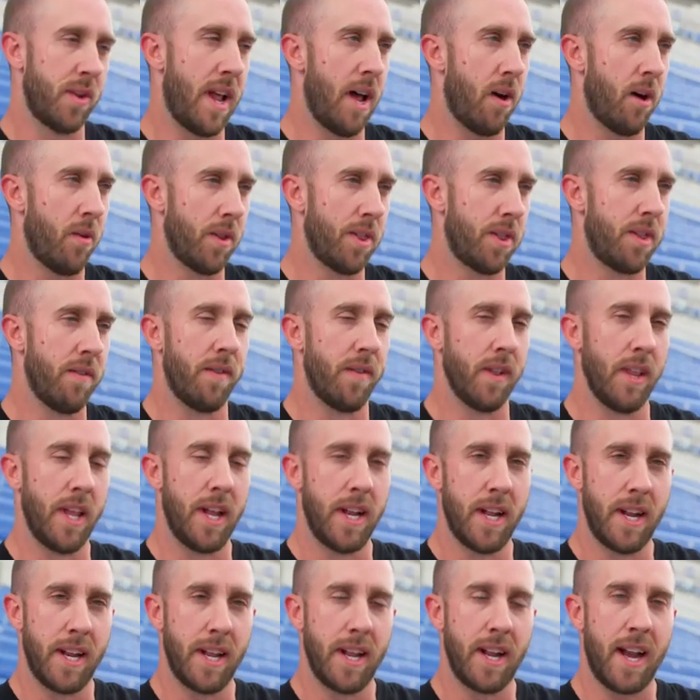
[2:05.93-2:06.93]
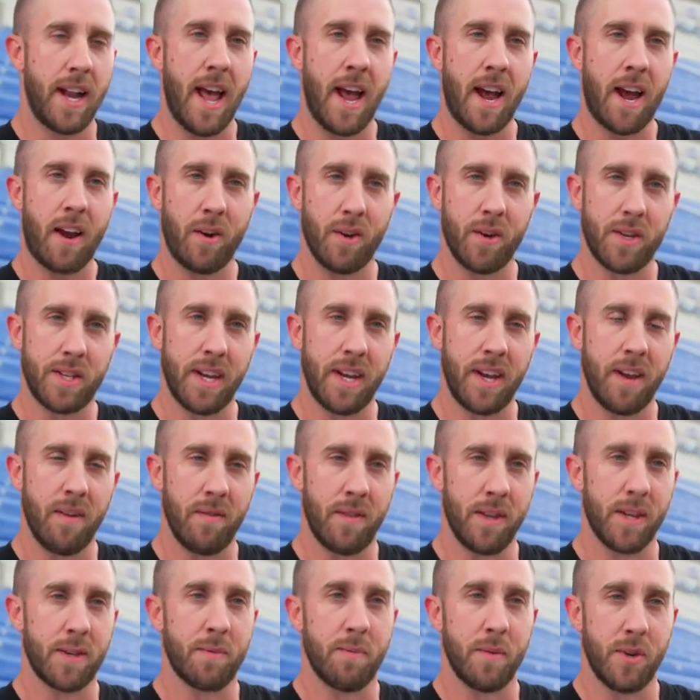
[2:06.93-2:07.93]
now with the validity and accuracy
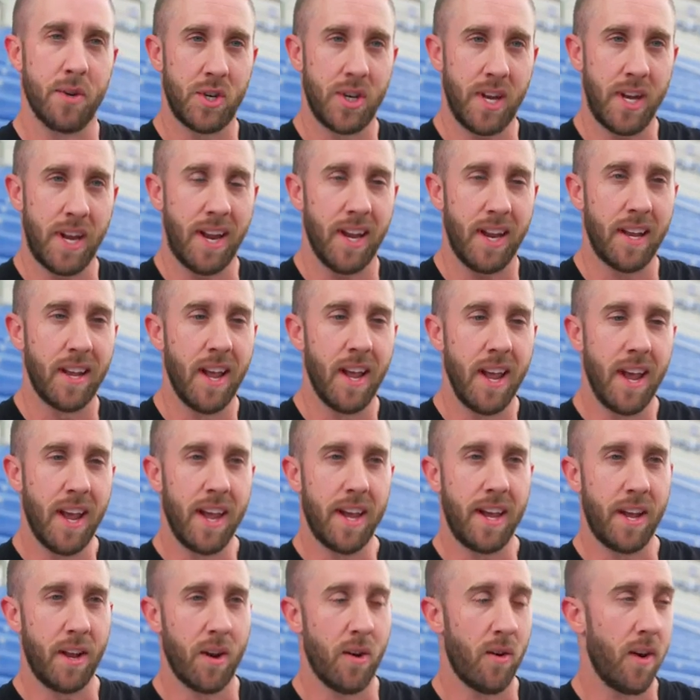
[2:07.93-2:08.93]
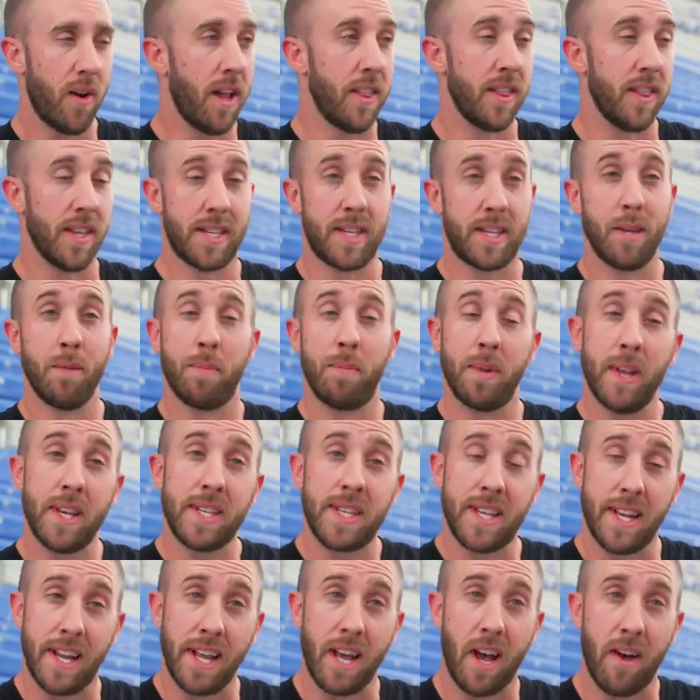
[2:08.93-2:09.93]
of this machine, you know, and the
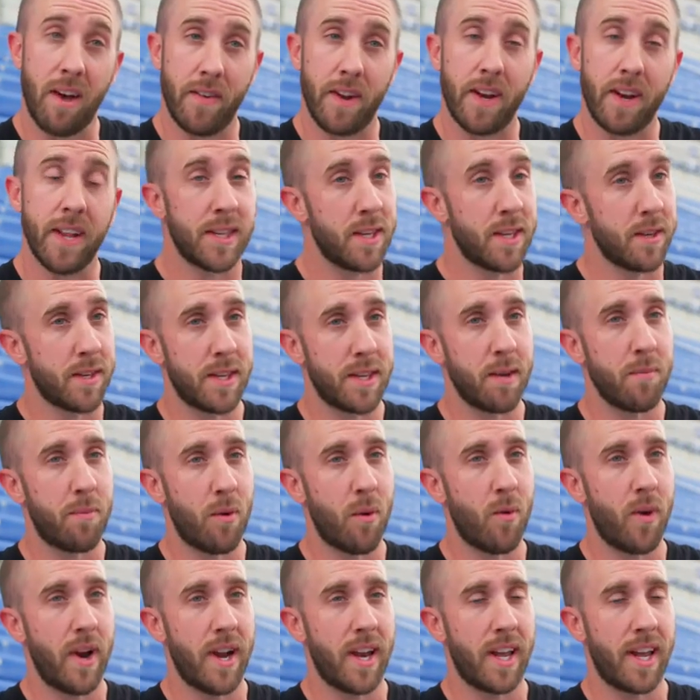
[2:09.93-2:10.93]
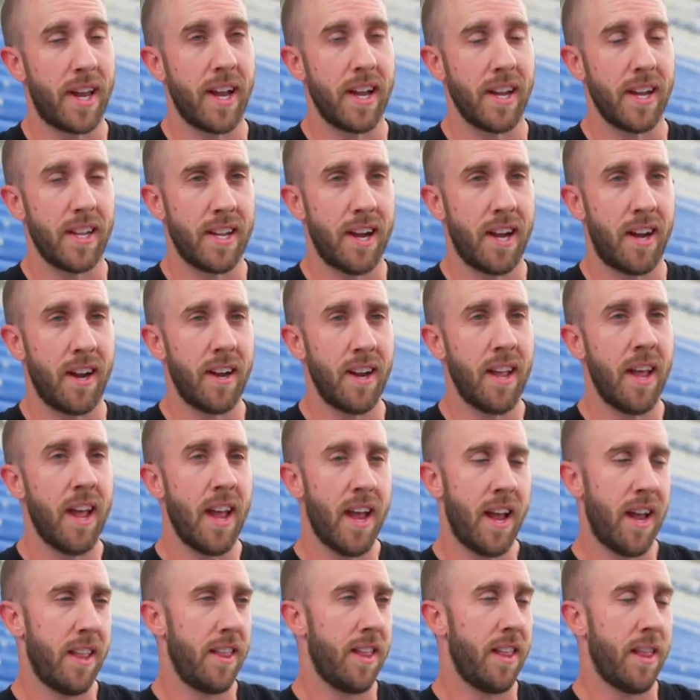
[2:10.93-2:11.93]
simplicity of it, it's a simple way to get it done.
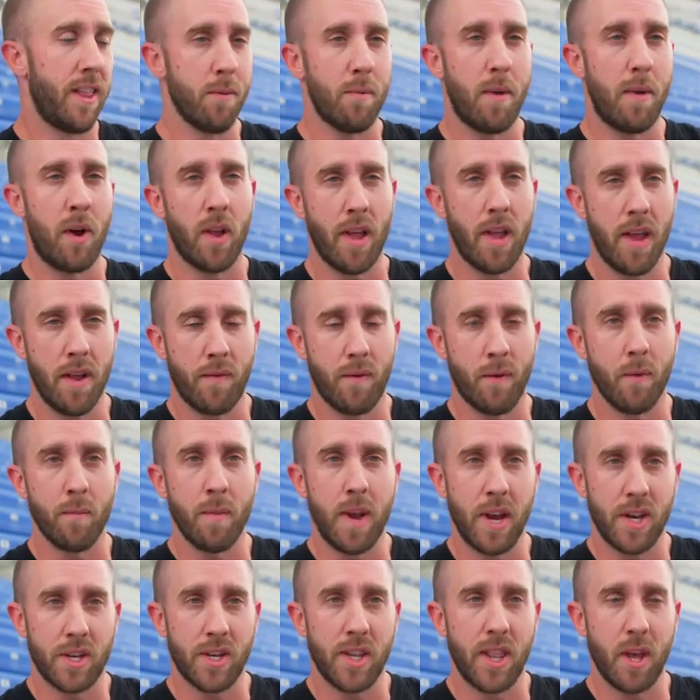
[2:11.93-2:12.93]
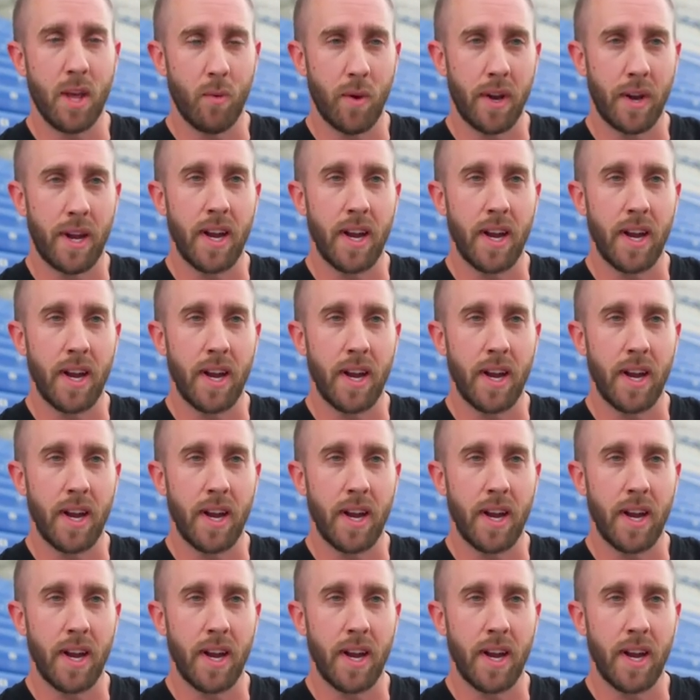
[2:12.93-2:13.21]
And then the amount of information that we